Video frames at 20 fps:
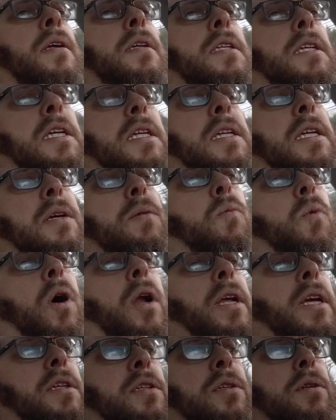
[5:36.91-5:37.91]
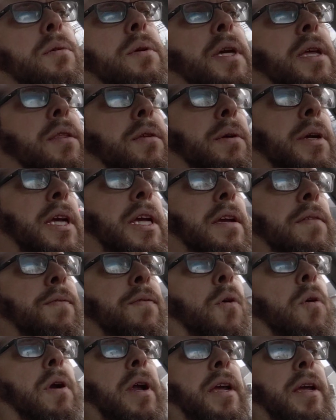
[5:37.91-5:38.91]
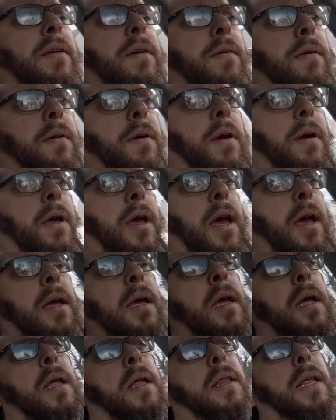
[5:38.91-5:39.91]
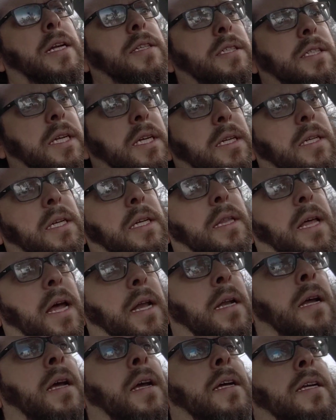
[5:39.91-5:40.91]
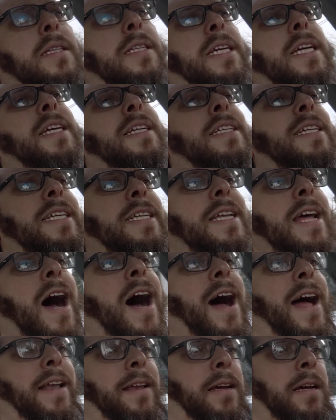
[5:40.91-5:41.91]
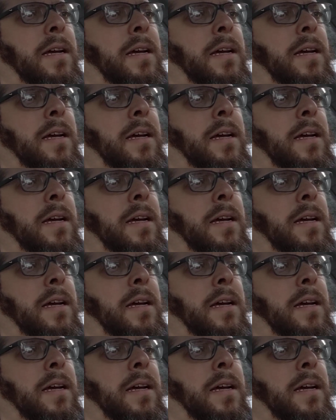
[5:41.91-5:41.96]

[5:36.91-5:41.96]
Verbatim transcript: D&D 1E, 2E, 3E, 4E, okay? That's D&D then. D&D not,